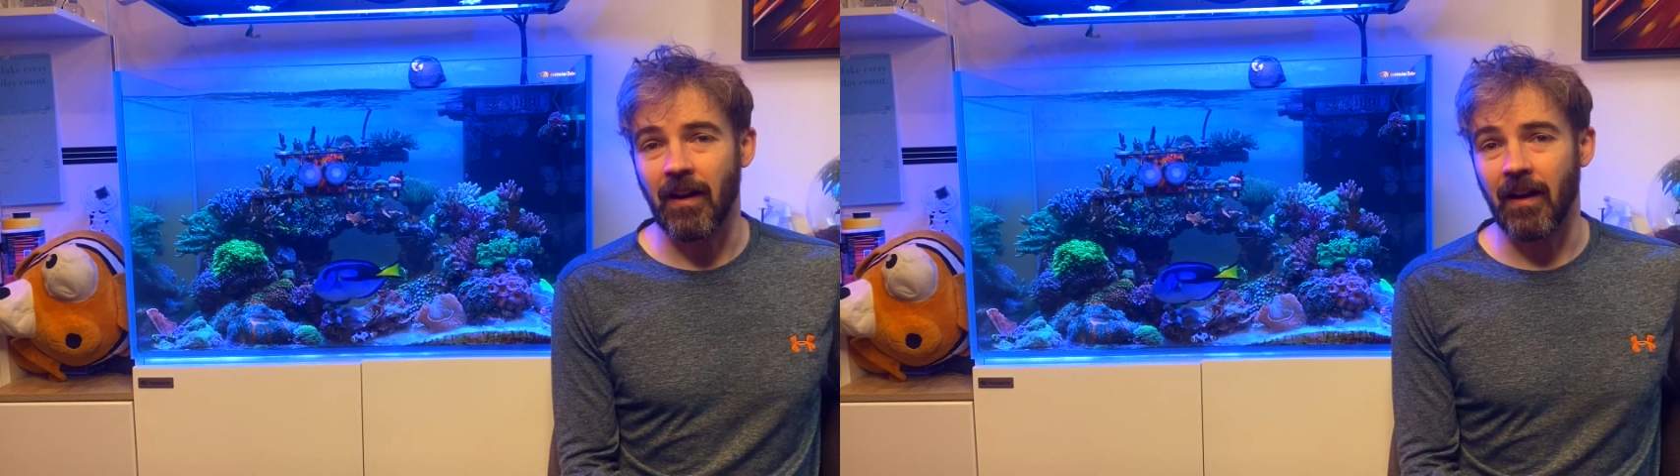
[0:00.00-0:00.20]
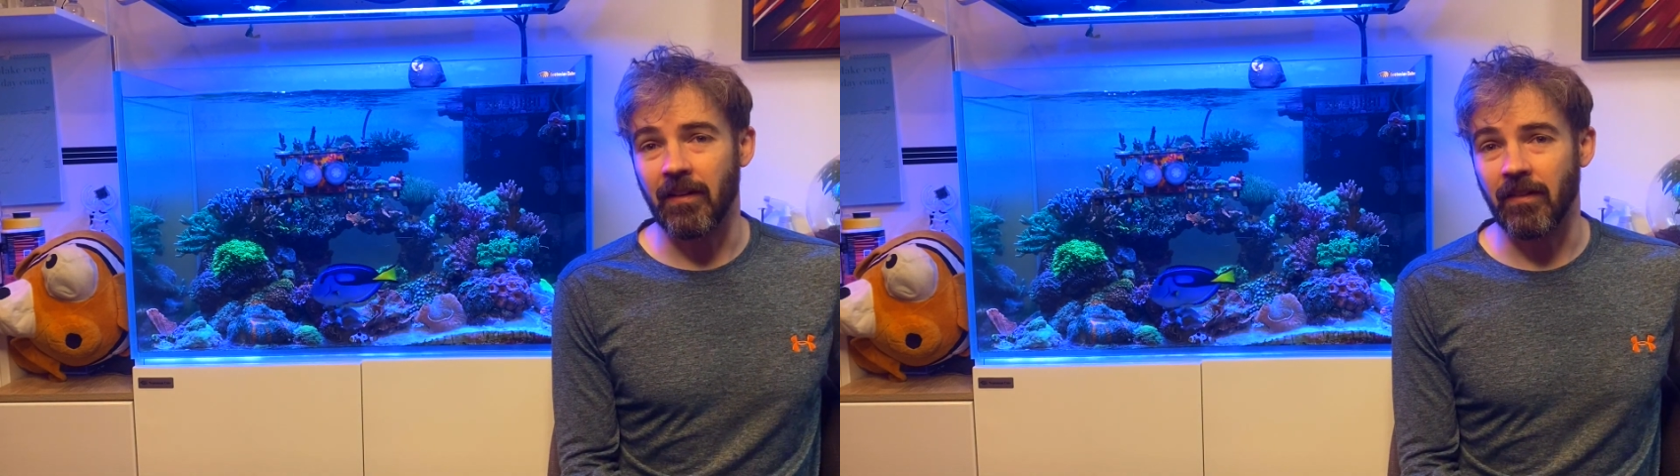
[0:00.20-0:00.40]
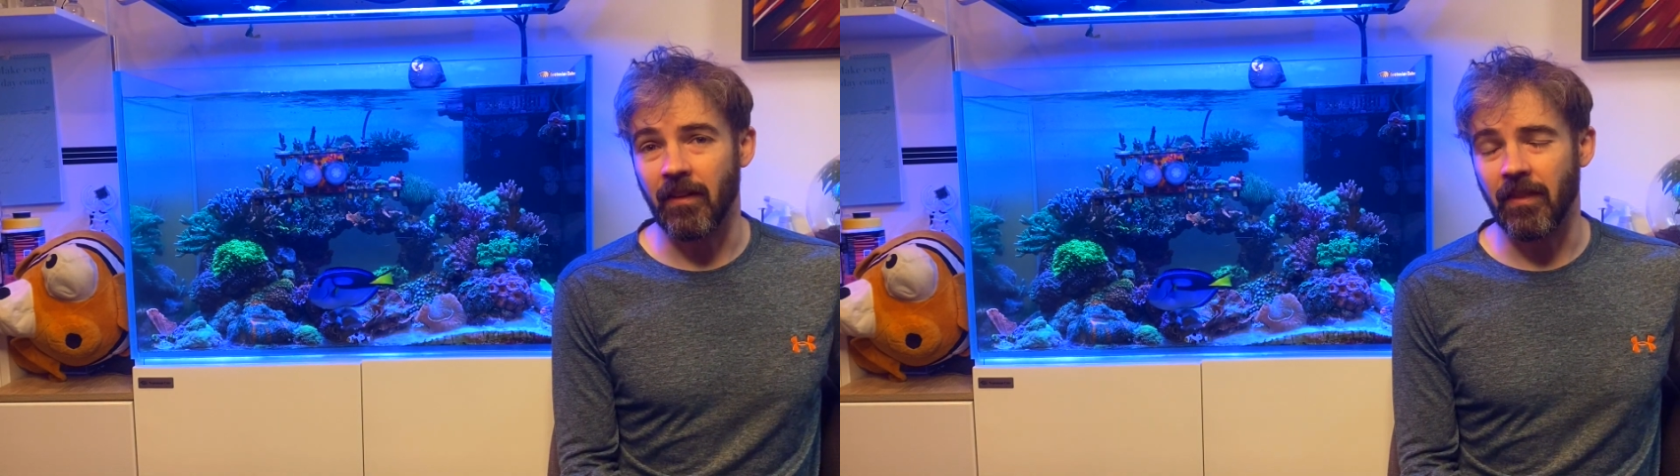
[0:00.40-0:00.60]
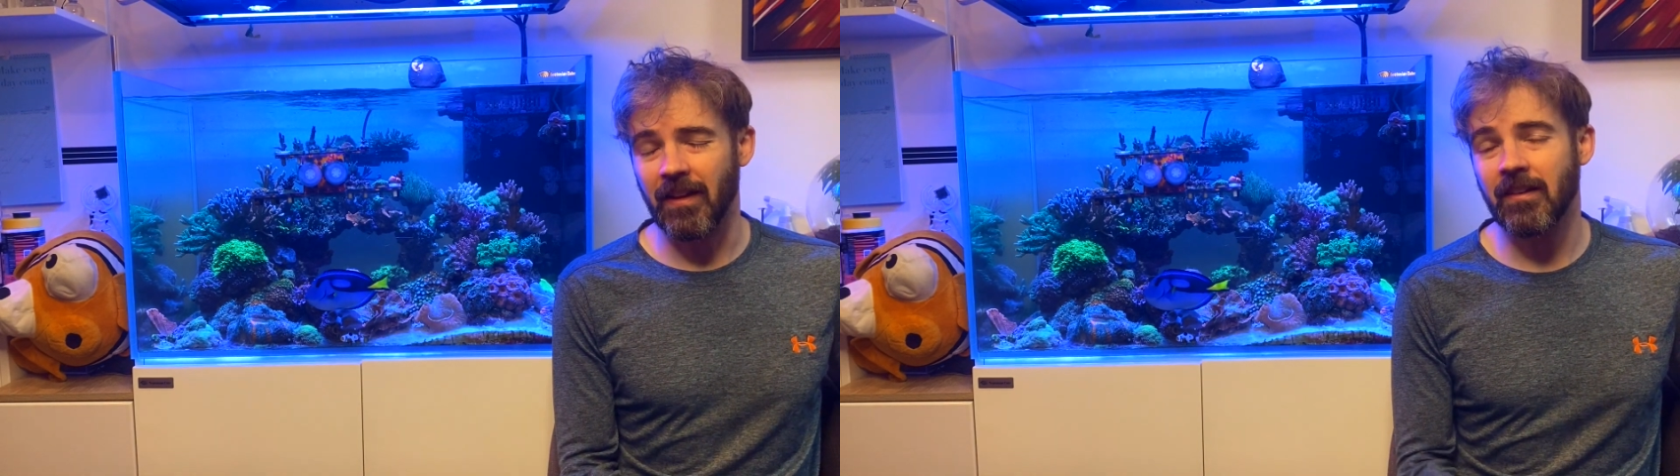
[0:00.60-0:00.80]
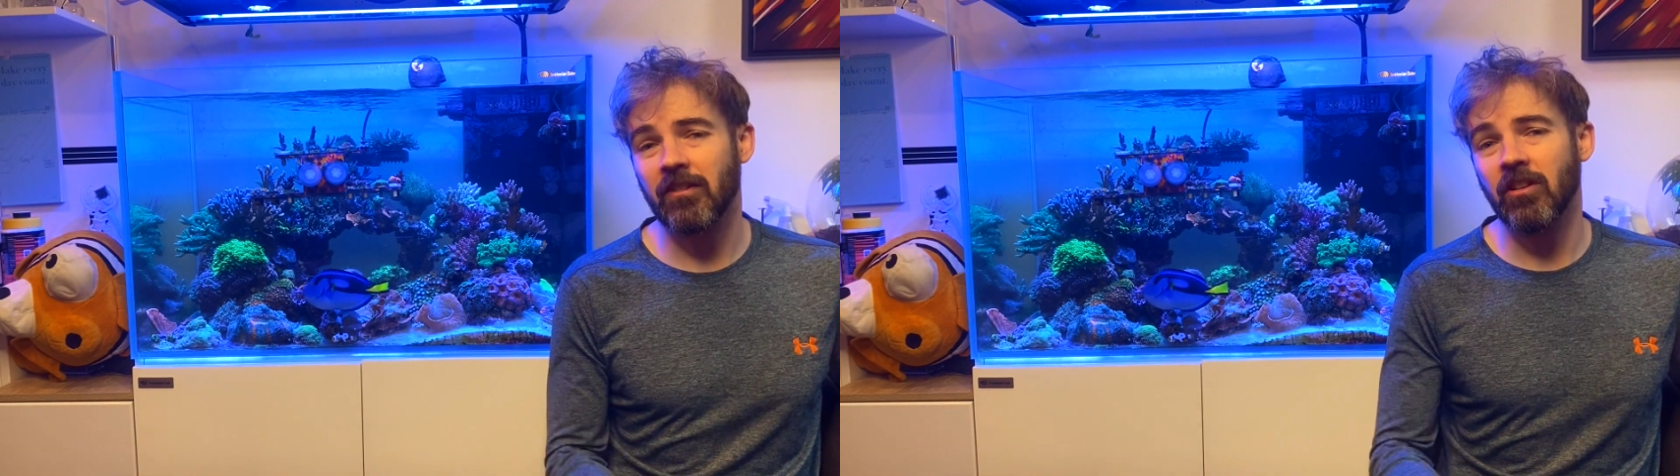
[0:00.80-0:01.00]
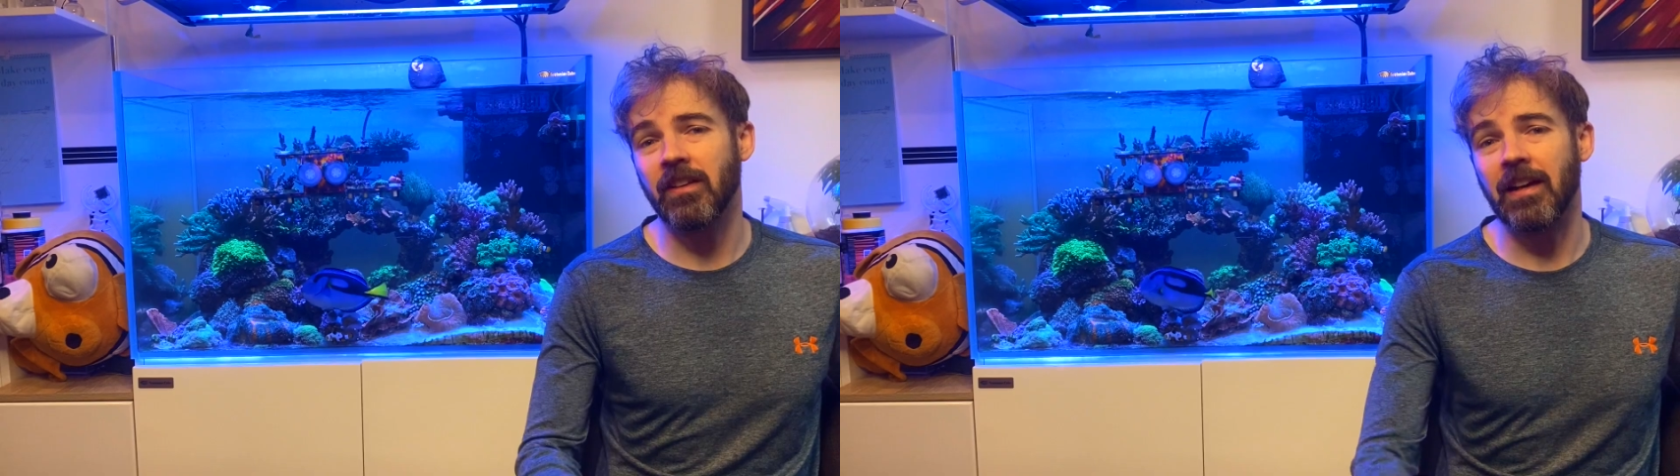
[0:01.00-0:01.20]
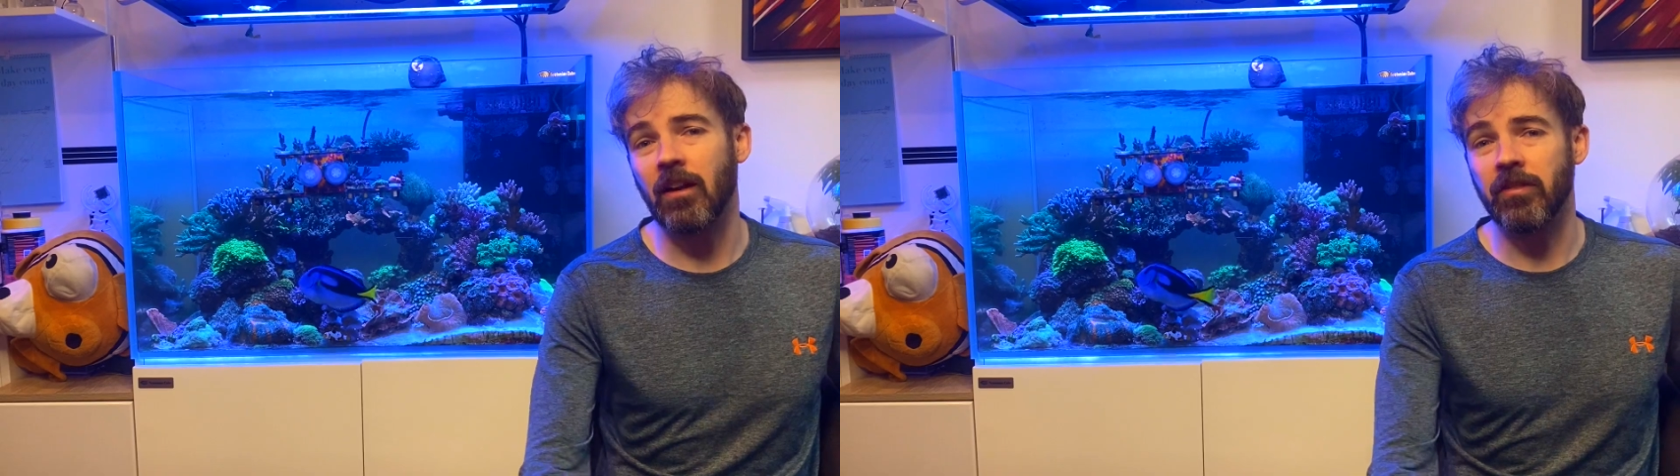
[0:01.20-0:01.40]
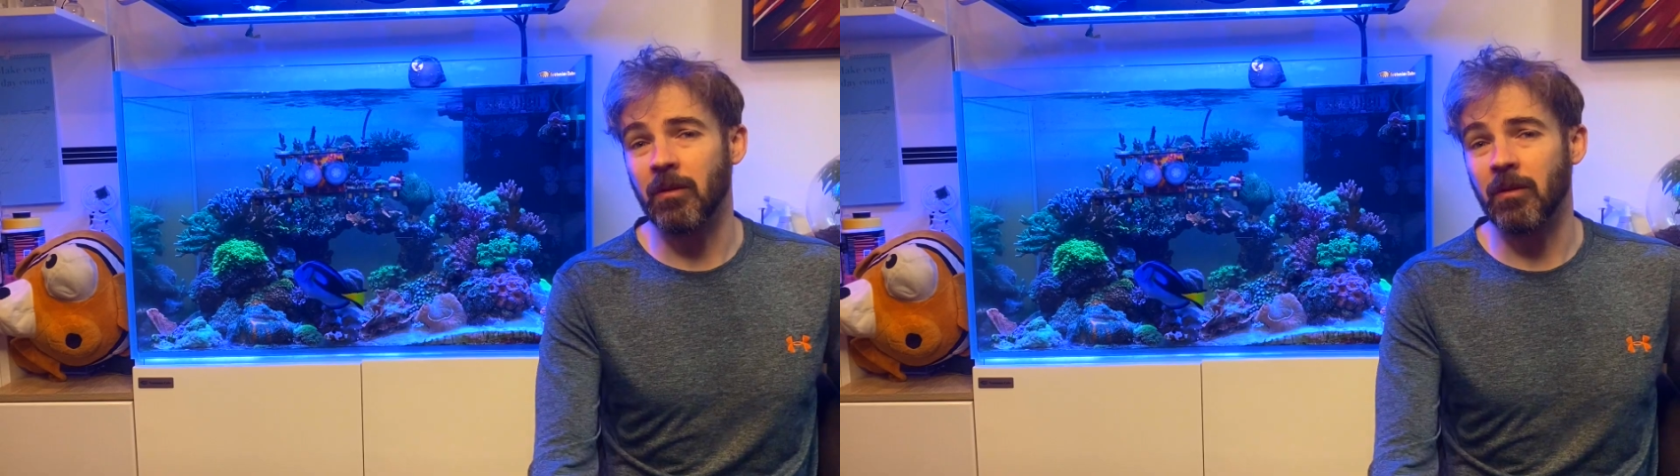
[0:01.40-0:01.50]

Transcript: and that's actually the calcium